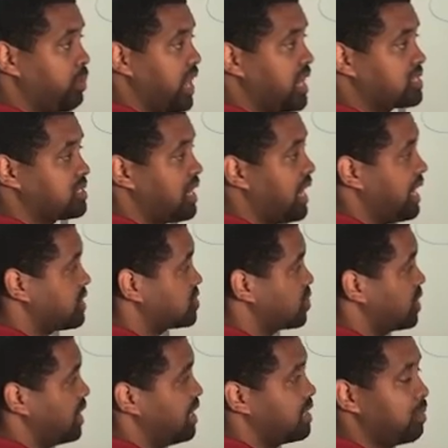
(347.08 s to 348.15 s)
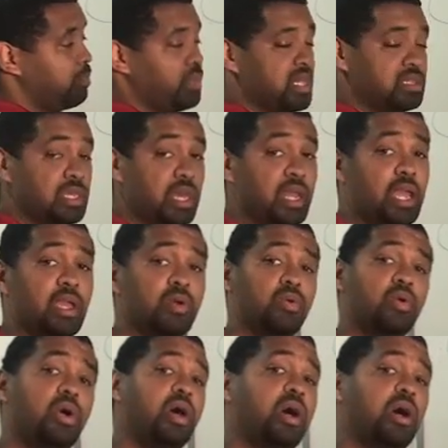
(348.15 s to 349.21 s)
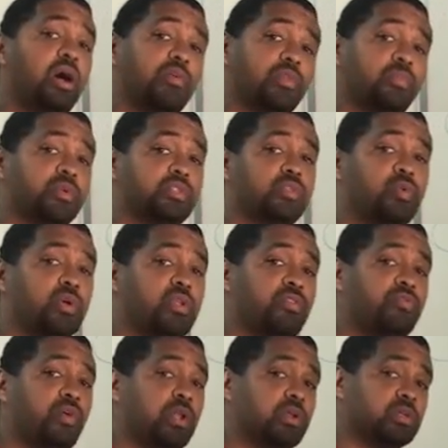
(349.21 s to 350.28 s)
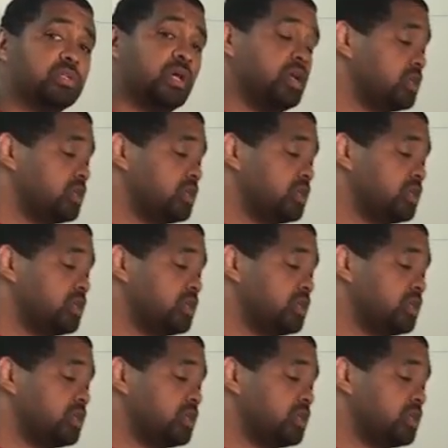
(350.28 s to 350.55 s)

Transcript: backside so that he can beat that angle of the pursuing defenders.